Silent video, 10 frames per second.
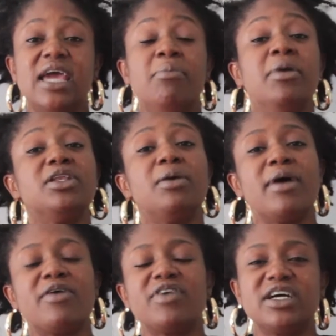In Middle
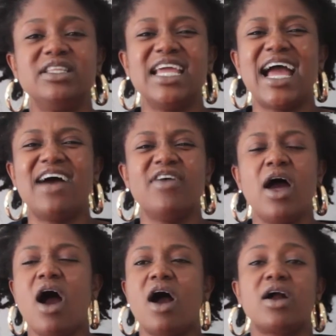America, they have
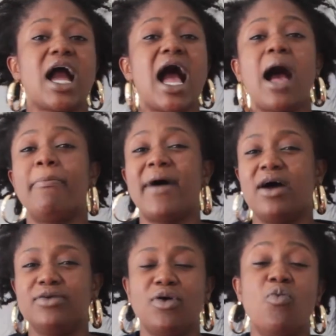a
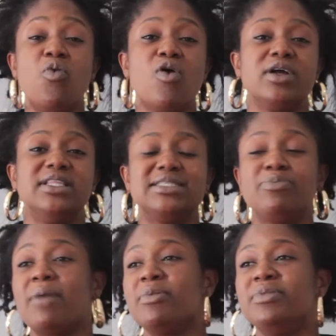compound, a ward
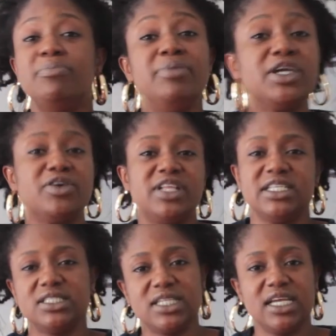that's probably bigger
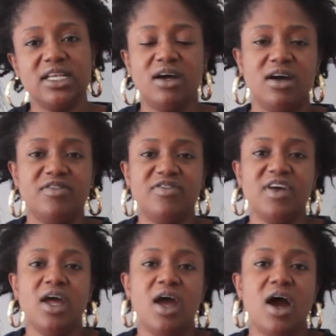than the state of